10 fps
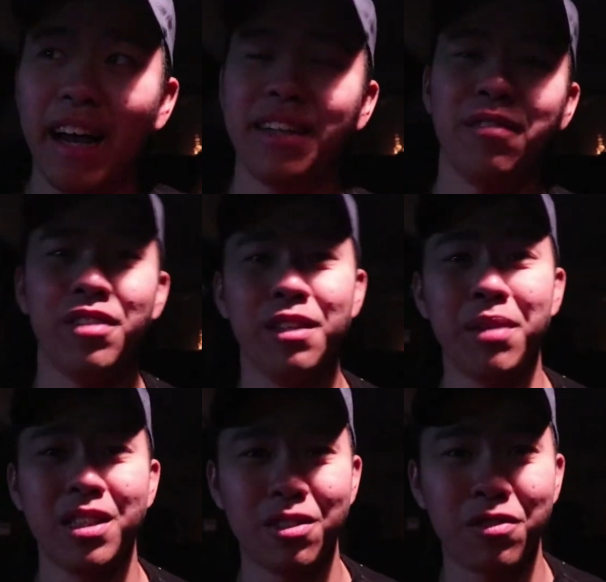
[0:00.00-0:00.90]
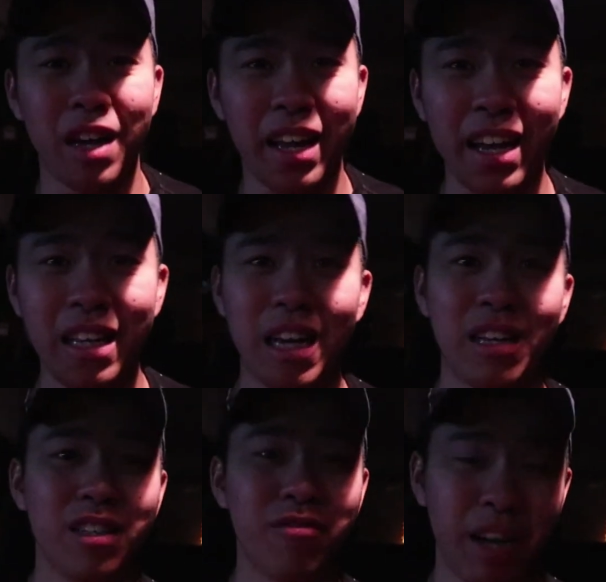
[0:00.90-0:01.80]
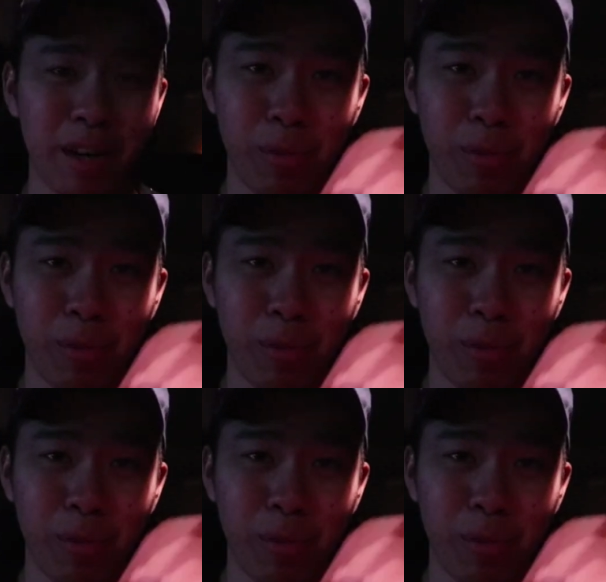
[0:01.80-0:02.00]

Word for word: I didn't really manage to find any other rare